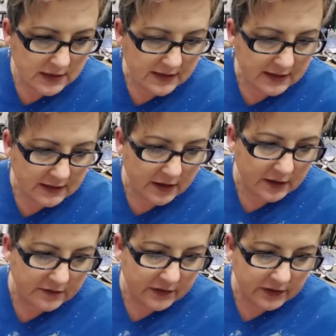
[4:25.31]
I think the
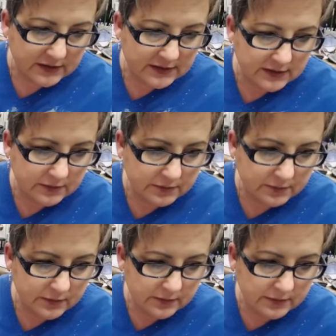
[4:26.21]
autofocus
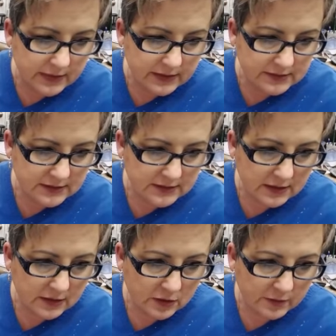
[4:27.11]
makes this a
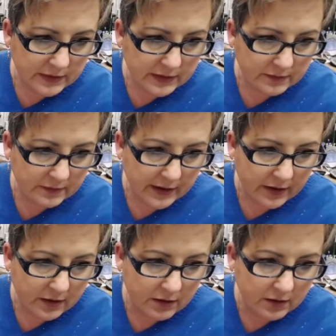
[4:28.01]
little bit
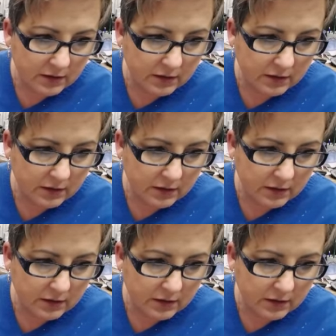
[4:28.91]
better.